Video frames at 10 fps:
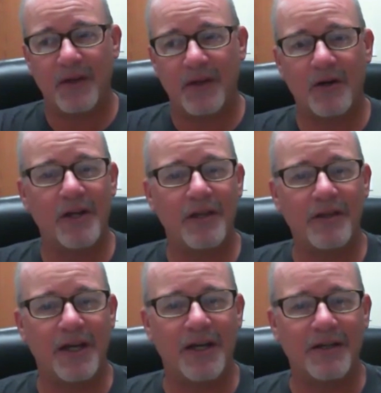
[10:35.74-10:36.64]
are in
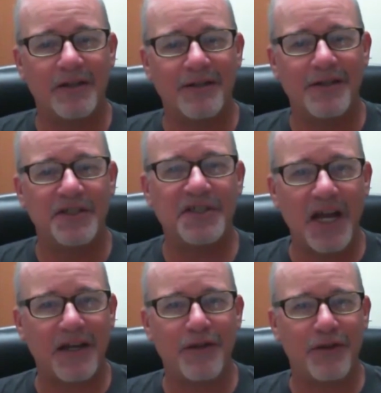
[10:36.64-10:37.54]
the
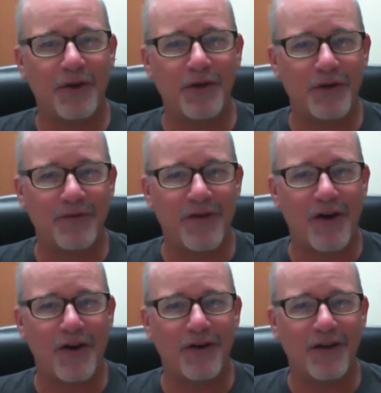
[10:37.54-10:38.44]
second third of
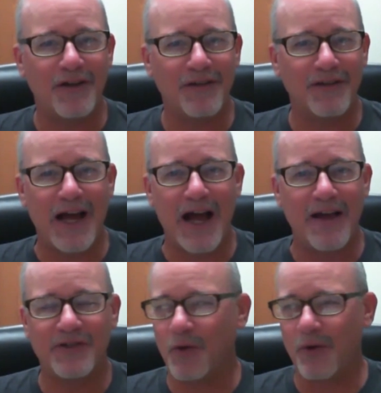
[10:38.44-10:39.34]
our
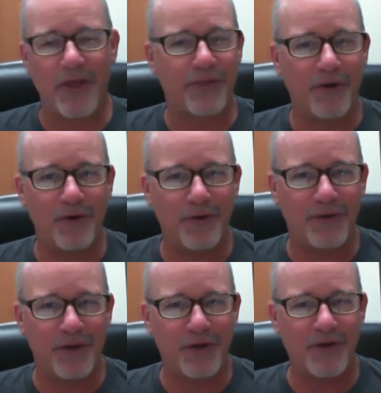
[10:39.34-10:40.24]
lives, or the third
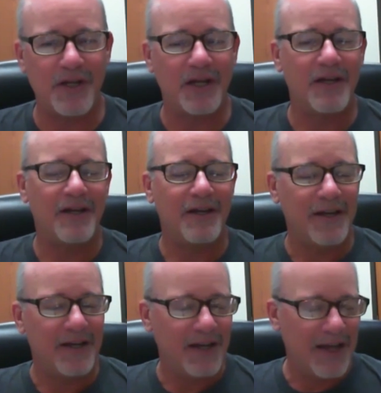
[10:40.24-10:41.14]
third,
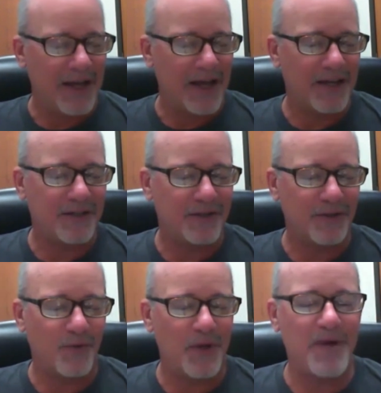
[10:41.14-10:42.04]
and
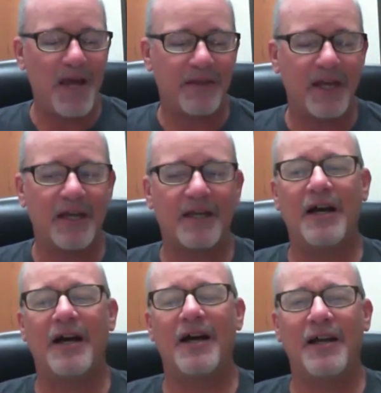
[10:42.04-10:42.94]
we may think,
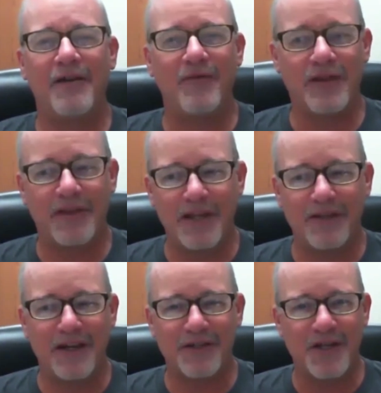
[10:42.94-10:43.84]
ah, everything
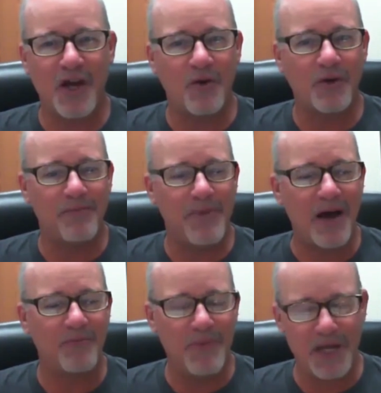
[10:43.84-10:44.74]
that is known
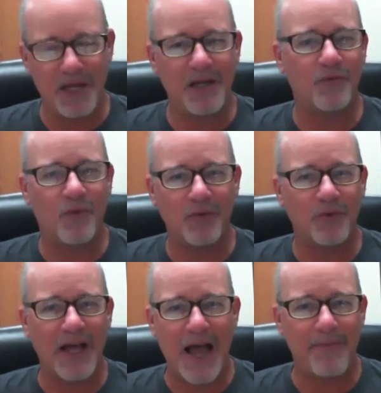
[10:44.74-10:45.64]
about me and what
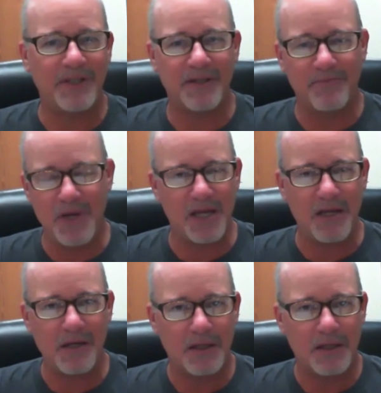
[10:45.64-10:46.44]
will happen to me